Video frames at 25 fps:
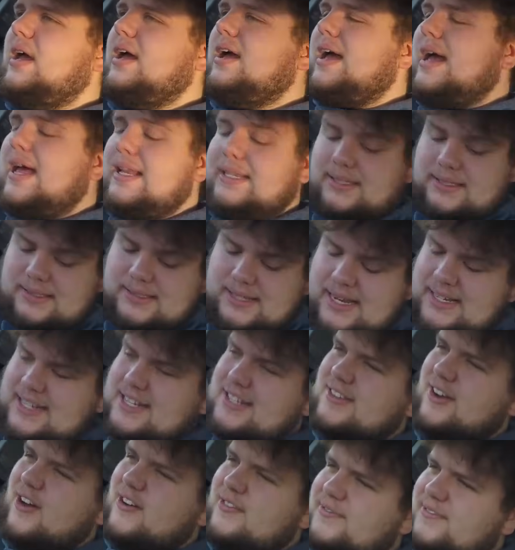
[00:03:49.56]
And
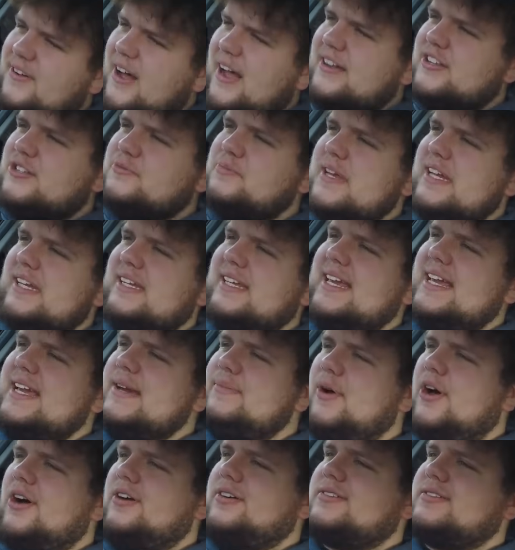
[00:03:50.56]
it's got a 5-speed
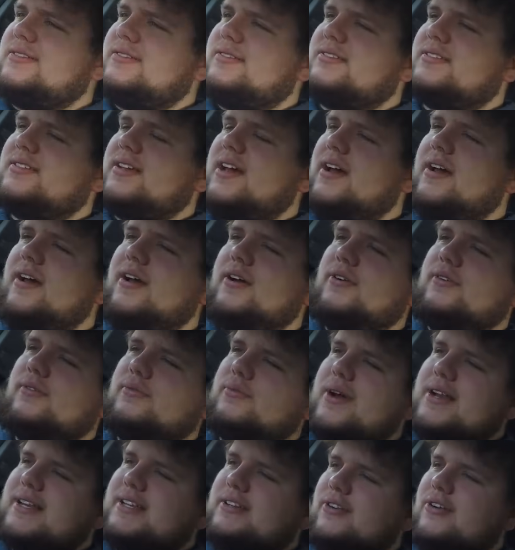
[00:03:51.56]
gearbox, so
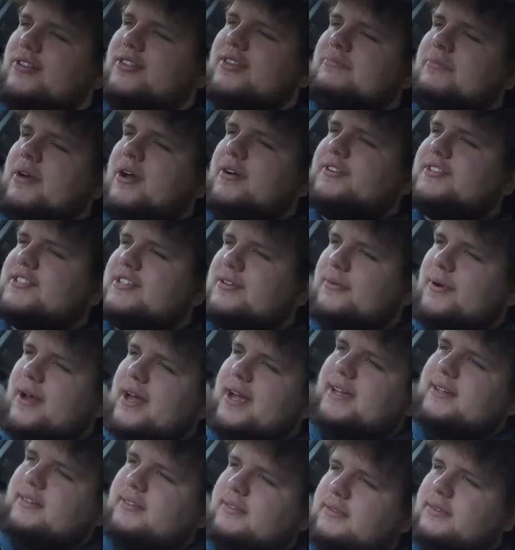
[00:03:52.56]
when you're on the
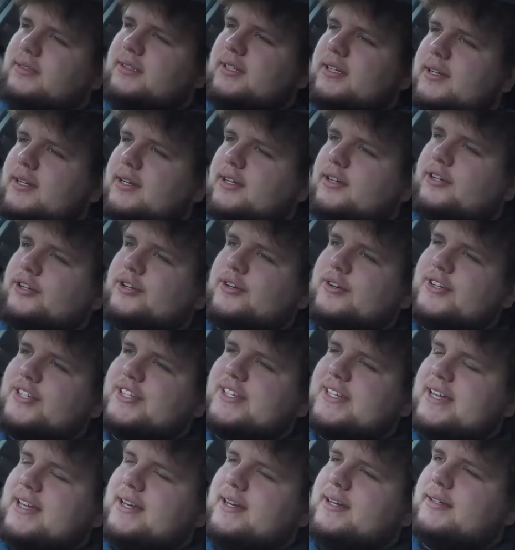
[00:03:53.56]
motorway
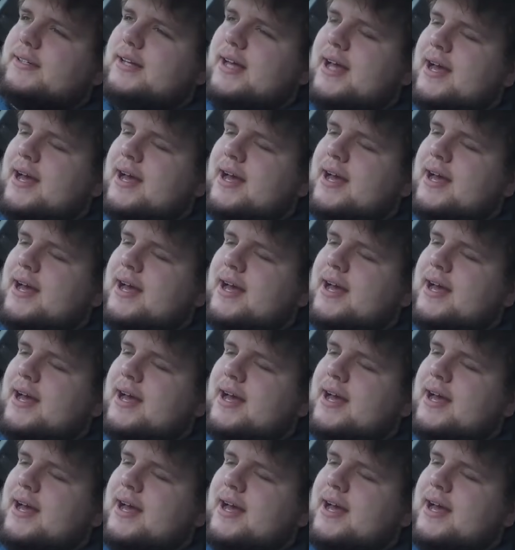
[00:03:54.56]
cruising at